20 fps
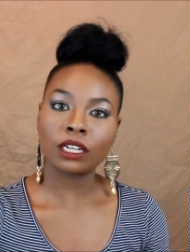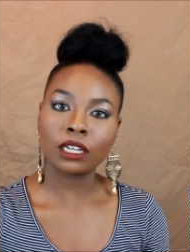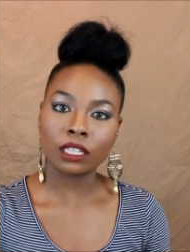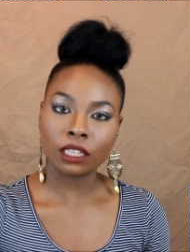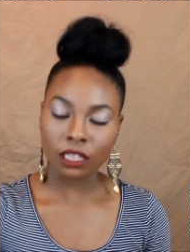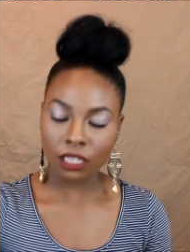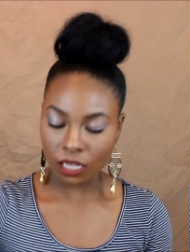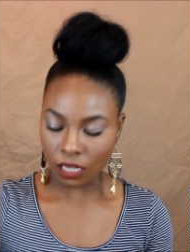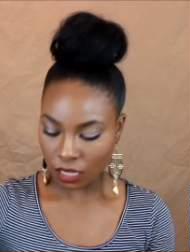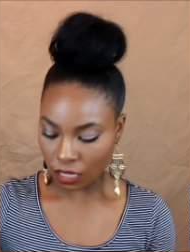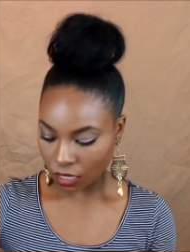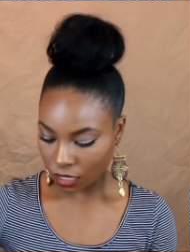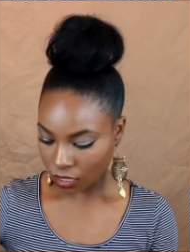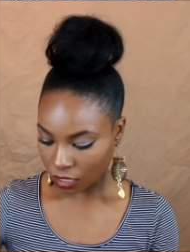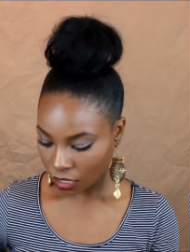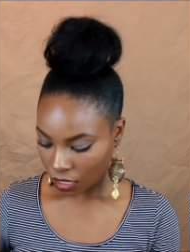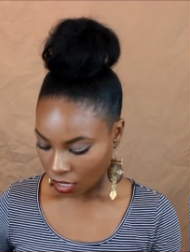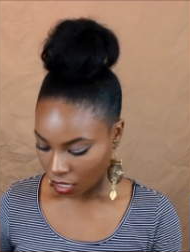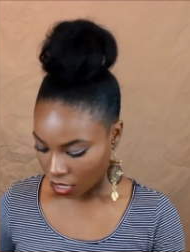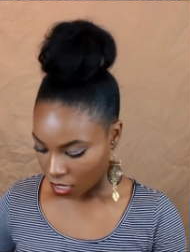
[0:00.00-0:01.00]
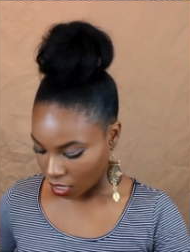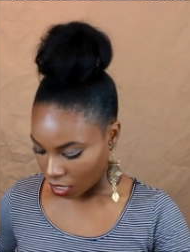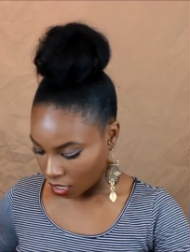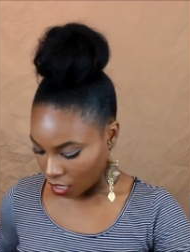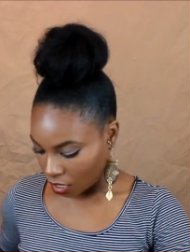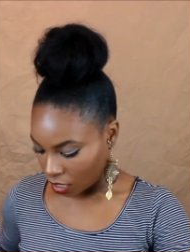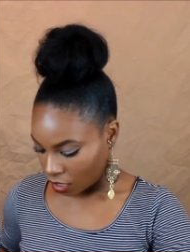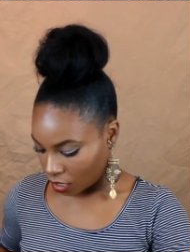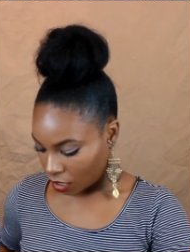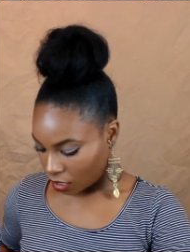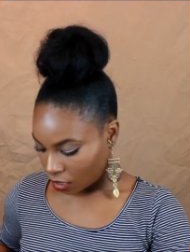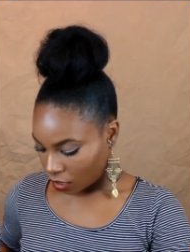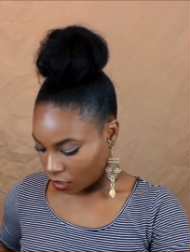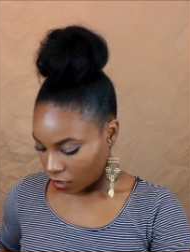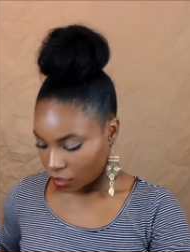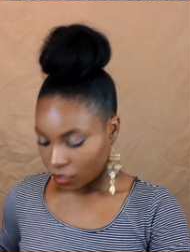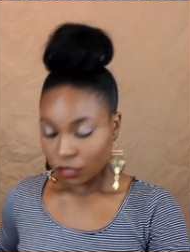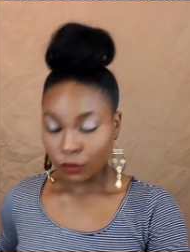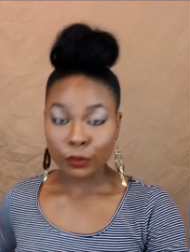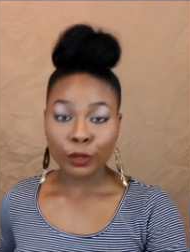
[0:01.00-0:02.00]
anything,
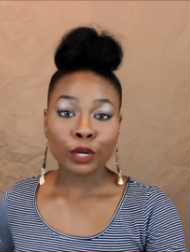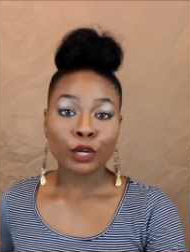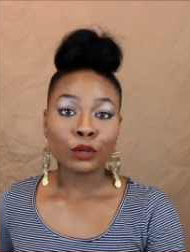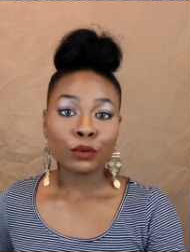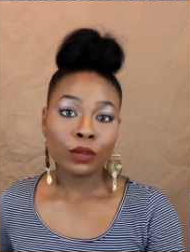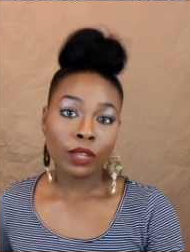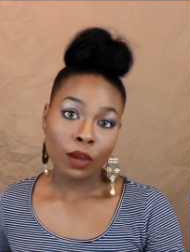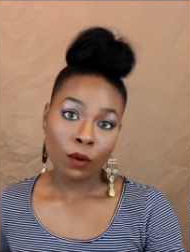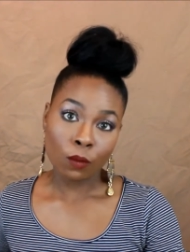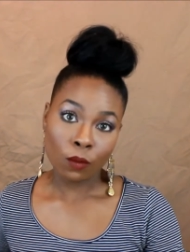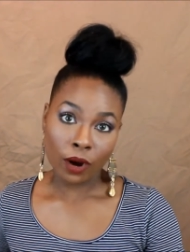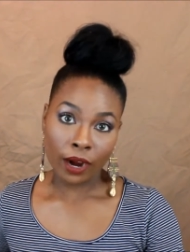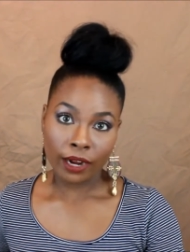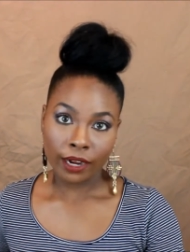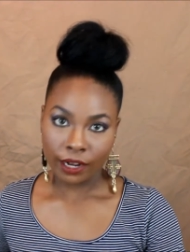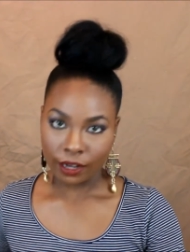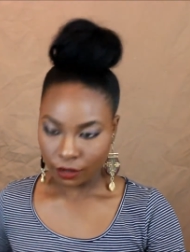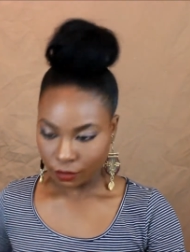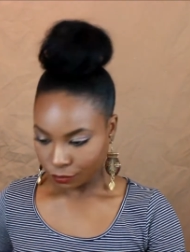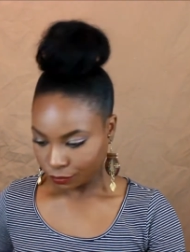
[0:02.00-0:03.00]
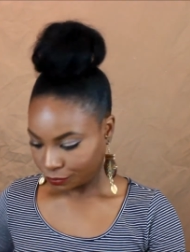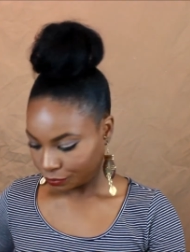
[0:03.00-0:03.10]
so we're gonna do that right now.